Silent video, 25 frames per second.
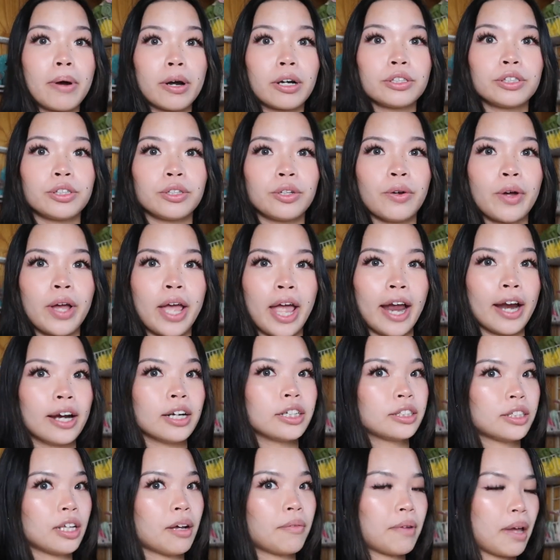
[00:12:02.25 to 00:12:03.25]
my personal
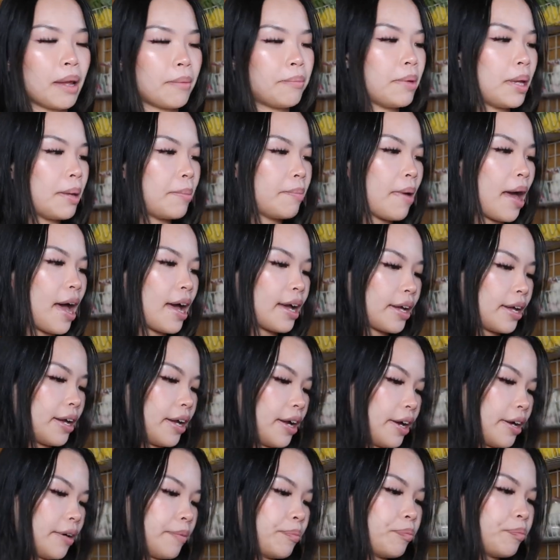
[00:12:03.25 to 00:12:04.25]
care stuff, can be
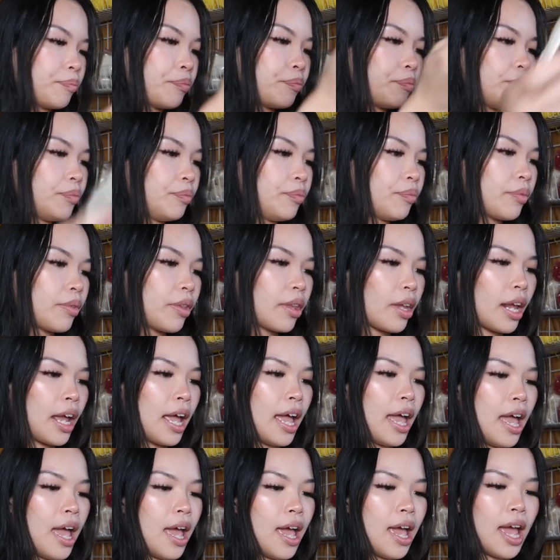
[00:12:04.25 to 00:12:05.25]
back here.
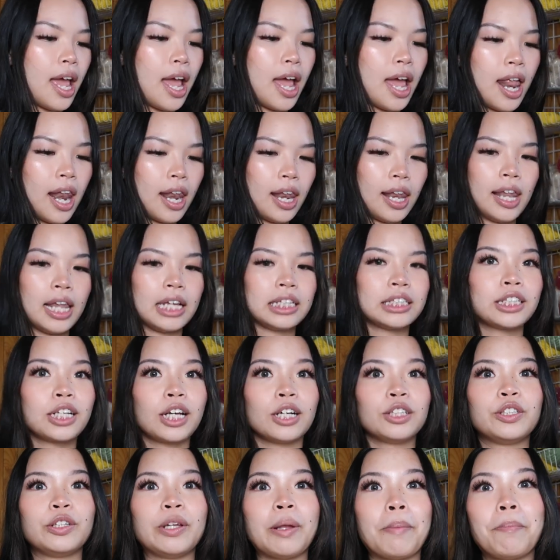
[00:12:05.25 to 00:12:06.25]

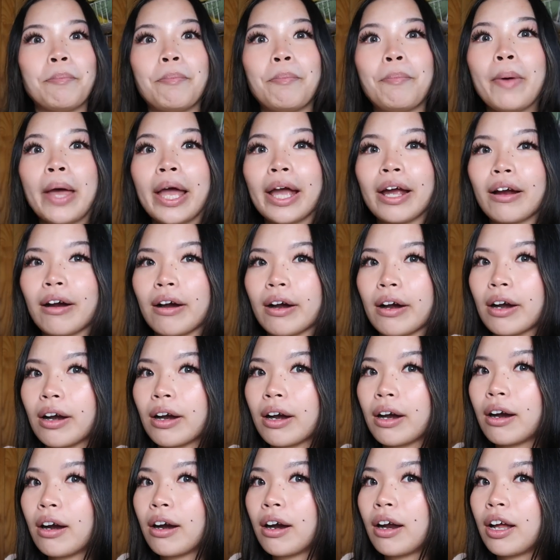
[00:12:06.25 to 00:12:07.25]
Let's go to the
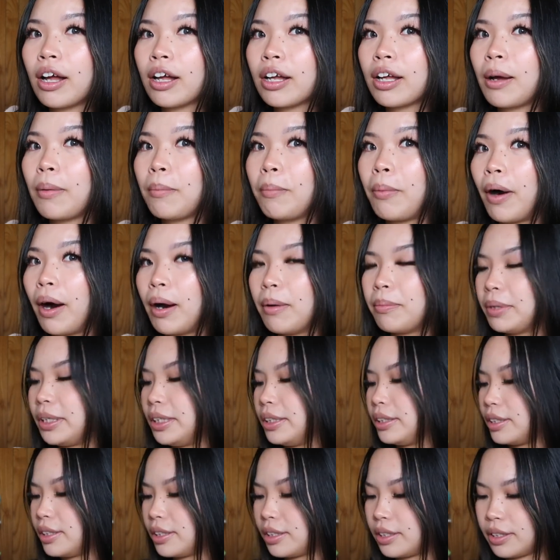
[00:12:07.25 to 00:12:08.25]
bigger
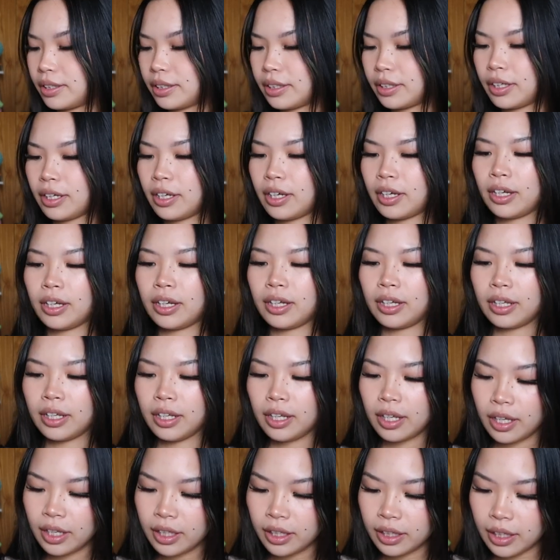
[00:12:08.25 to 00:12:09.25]
compartment.
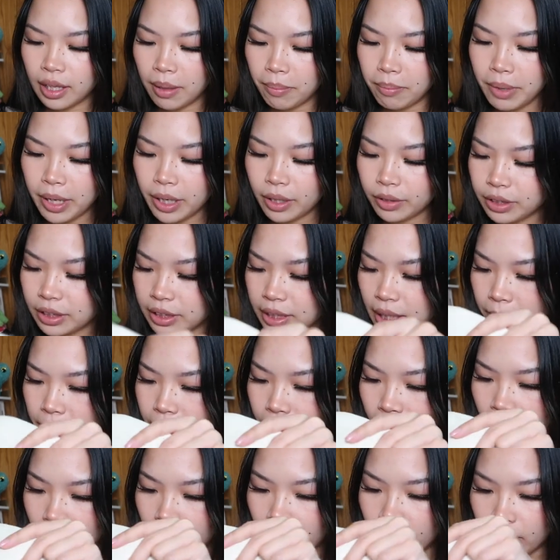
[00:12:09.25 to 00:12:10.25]
The middle
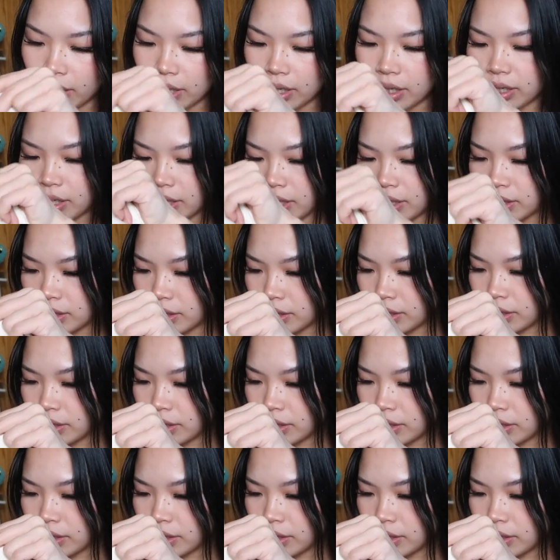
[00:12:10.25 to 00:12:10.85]
zipper.